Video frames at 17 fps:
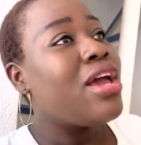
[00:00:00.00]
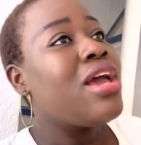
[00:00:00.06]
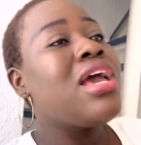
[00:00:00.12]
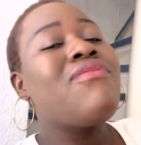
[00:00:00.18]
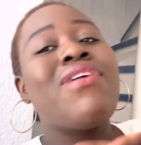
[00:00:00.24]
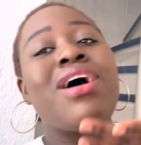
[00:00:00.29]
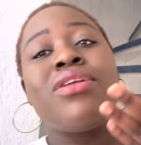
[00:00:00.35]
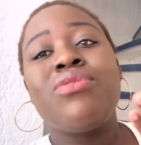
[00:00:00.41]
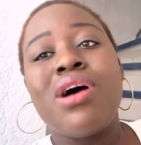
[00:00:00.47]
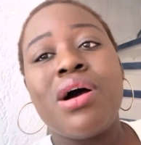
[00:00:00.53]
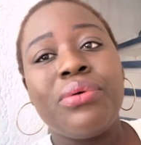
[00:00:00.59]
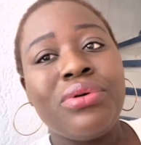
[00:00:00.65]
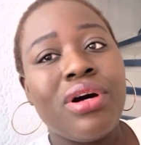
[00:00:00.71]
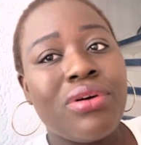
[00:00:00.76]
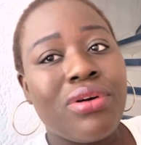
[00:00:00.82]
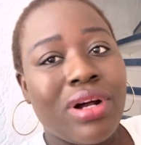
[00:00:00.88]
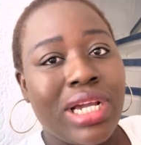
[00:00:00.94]
If I know I will
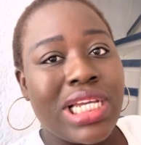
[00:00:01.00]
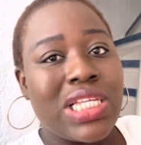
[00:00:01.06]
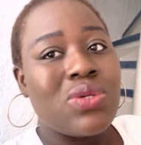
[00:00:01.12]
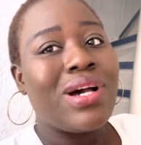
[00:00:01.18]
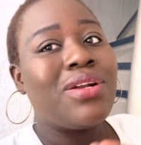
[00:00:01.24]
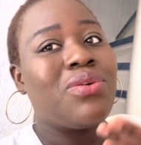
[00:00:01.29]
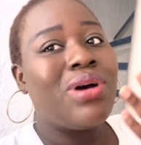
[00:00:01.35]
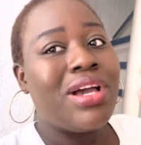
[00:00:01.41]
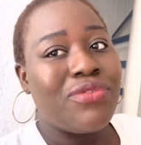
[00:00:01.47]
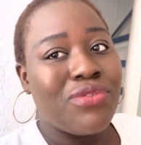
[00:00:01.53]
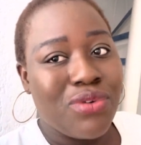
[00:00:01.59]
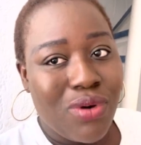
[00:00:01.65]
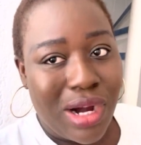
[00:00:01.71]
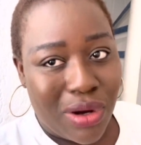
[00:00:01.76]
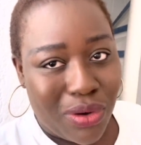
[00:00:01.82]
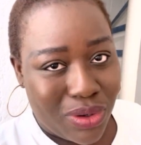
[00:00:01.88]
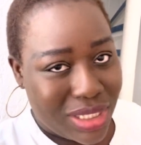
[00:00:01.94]
not rock it, why do I even
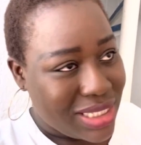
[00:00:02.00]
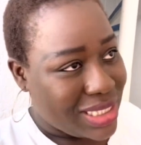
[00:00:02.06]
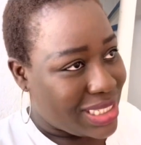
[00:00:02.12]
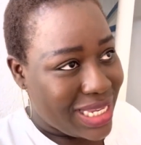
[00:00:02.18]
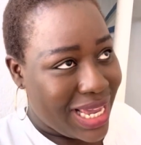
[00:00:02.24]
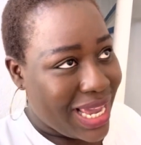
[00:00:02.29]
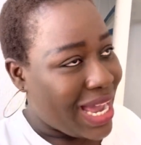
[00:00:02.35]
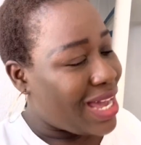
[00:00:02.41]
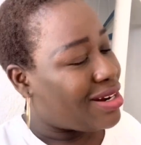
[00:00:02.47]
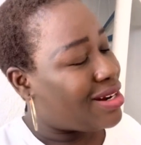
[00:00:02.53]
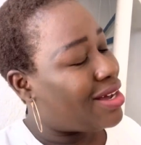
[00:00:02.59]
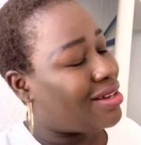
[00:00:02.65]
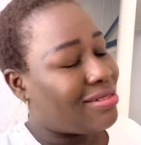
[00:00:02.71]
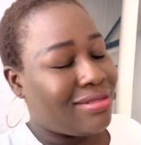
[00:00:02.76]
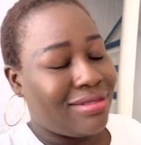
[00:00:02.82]
go and cut the hair?